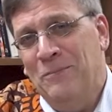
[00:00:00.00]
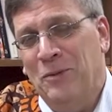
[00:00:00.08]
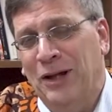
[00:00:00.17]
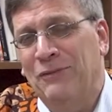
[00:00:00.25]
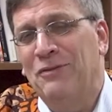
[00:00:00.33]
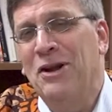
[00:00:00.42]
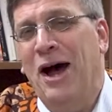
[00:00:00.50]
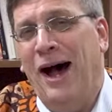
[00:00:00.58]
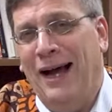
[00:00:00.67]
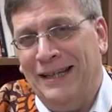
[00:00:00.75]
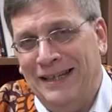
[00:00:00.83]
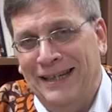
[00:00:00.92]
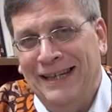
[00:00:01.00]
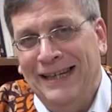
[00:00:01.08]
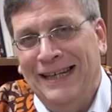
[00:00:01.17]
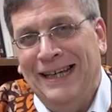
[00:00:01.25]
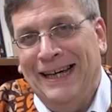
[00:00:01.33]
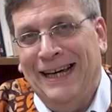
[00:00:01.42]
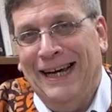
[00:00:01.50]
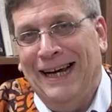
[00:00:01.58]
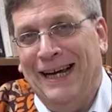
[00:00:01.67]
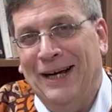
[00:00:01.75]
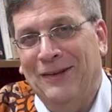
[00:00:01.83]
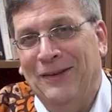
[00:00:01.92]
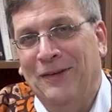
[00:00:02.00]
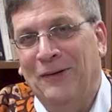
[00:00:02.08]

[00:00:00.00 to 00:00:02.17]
Well, if not, uh,